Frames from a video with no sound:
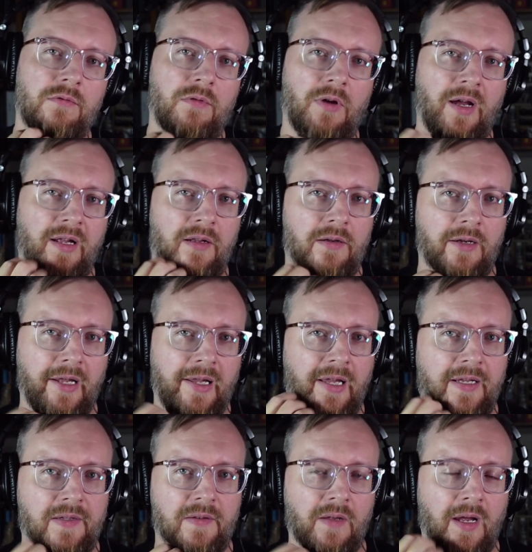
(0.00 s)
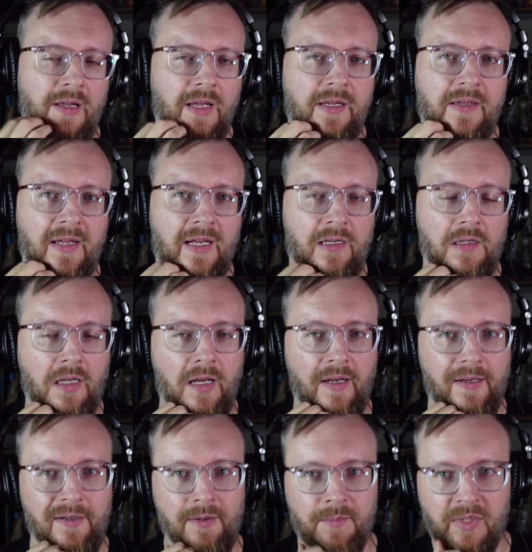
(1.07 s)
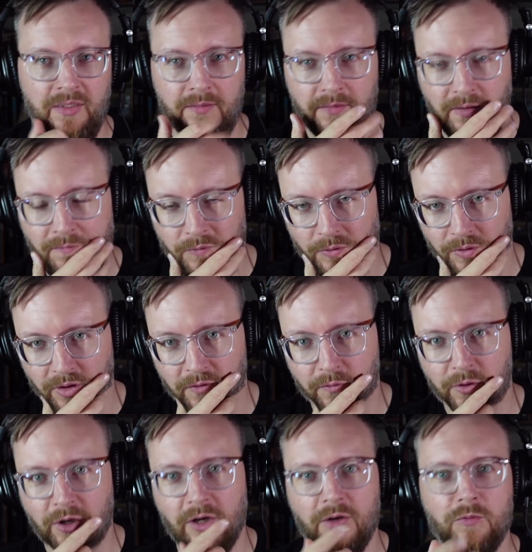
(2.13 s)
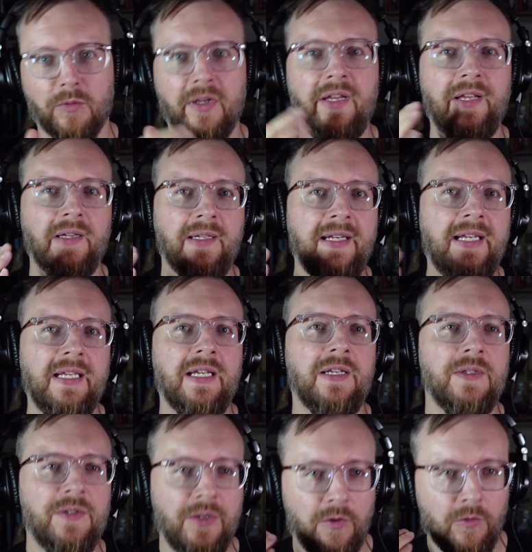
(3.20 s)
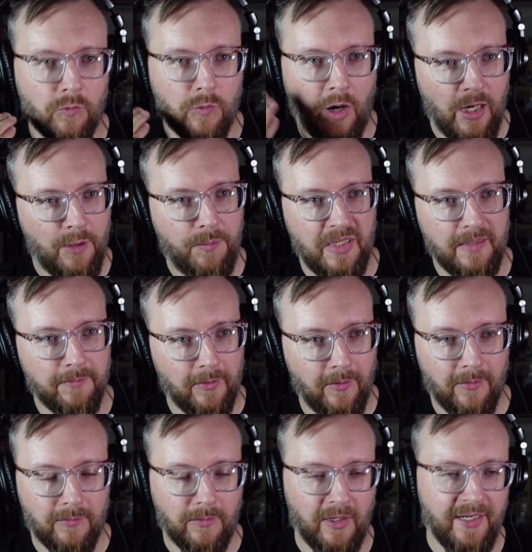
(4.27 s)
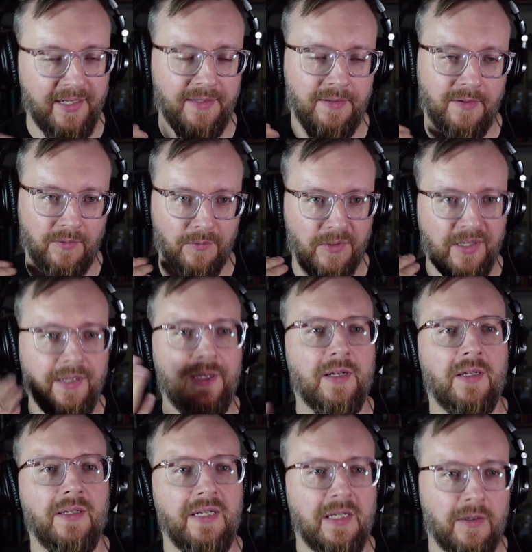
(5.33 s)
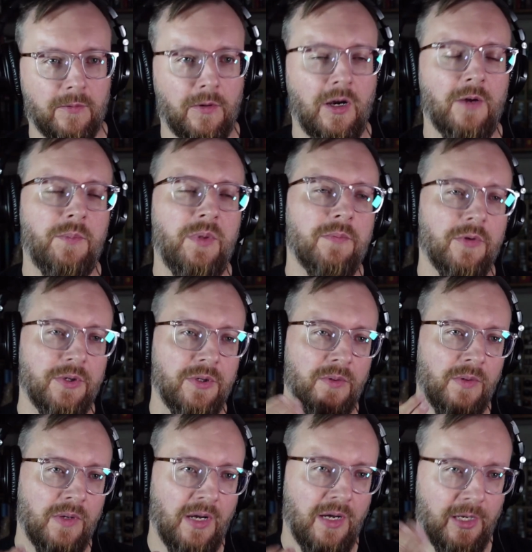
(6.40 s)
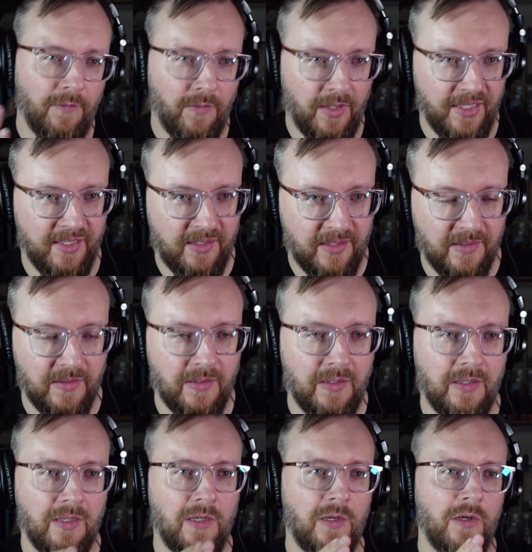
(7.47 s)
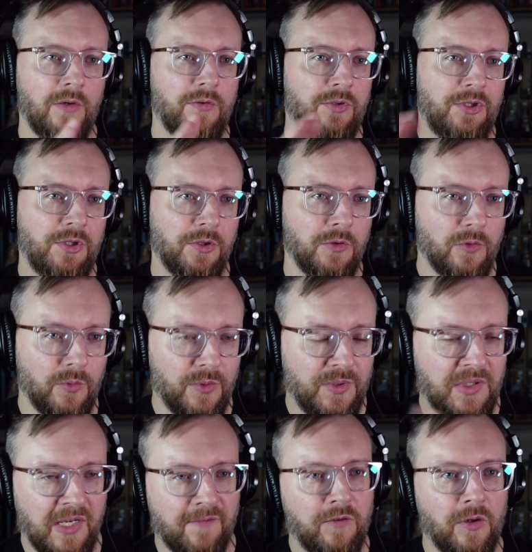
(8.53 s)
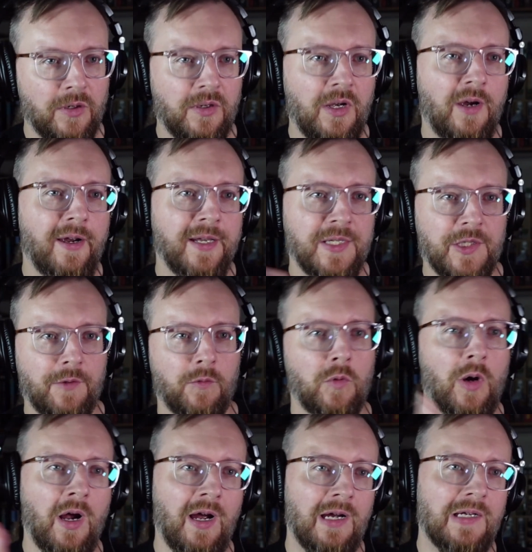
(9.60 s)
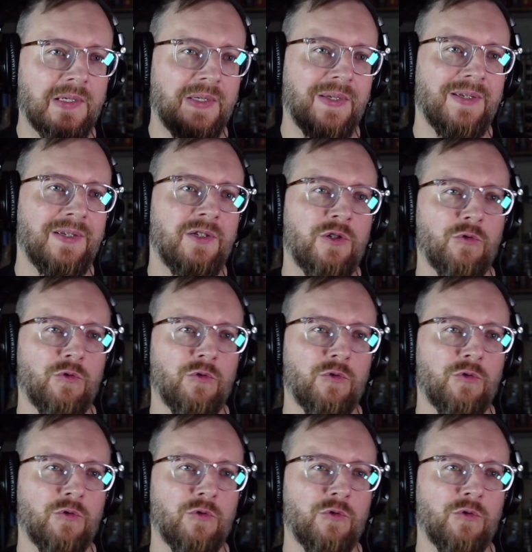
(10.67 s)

I like that a lot. I mean, if you're gonna really lean into rock people, right? If you're really gonna lean into rock people, you can kind of like choose different kinds of rocks to